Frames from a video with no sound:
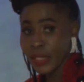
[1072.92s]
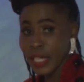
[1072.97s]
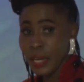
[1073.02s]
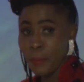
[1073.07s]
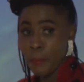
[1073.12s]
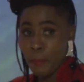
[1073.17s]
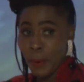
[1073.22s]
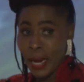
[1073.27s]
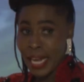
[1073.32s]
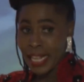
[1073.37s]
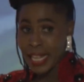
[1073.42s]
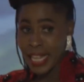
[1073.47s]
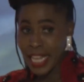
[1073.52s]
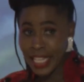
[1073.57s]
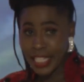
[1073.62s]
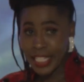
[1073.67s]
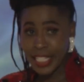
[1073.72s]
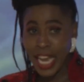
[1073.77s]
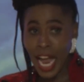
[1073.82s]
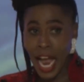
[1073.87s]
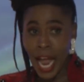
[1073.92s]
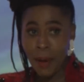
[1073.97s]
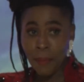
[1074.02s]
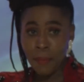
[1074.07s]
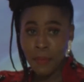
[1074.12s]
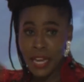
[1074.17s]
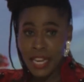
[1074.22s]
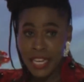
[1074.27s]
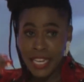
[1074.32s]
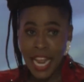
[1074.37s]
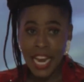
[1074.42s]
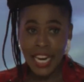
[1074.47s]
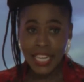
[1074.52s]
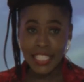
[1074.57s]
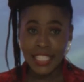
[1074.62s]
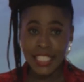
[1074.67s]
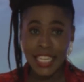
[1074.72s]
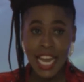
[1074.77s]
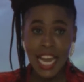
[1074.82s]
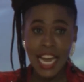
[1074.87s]
say, by this time,
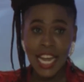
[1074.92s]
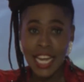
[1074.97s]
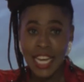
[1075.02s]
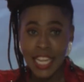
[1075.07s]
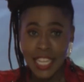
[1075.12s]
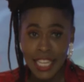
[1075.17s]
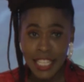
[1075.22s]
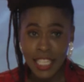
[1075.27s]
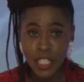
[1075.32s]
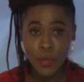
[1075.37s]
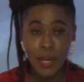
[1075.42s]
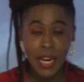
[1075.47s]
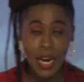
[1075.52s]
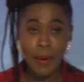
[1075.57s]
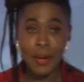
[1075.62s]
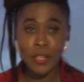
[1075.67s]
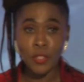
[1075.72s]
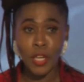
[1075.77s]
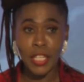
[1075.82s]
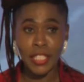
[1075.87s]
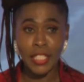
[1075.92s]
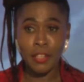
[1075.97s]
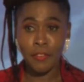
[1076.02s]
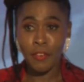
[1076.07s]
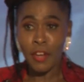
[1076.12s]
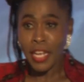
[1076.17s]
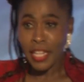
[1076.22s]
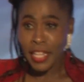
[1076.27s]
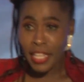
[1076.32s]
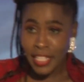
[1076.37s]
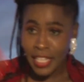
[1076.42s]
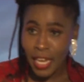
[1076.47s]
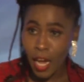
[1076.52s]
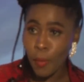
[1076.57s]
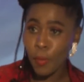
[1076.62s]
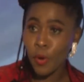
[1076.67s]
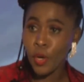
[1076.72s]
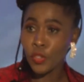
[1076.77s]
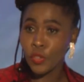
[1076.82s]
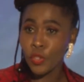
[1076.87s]
next year, this is what I want to achieve, this is
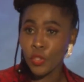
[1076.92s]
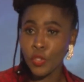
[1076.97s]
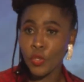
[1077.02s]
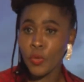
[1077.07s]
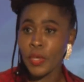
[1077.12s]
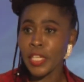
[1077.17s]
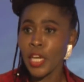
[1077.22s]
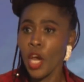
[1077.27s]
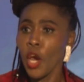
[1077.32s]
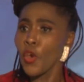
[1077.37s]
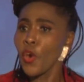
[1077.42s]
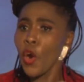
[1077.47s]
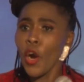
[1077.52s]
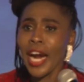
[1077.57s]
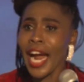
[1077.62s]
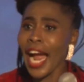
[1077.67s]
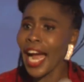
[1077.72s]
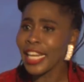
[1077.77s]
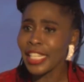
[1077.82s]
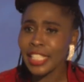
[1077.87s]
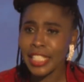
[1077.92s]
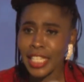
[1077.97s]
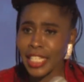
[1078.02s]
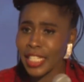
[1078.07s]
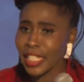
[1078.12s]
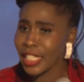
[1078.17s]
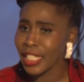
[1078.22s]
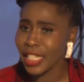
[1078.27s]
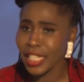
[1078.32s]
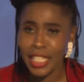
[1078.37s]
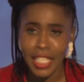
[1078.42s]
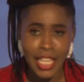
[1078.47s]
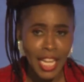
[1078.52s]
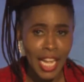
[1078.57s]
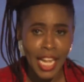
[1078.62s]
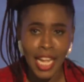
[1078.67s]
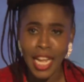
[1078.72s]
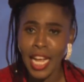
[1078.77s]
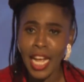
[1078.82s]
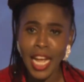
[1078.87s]
how I'm going to do it. You can't just sit
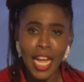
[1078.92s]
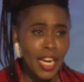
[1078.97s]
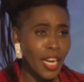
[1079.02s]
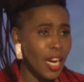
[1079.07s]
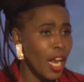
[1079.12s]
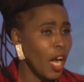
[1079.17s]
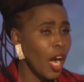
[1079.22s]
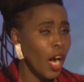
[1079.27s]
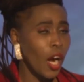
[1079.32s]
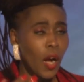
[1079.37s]
there and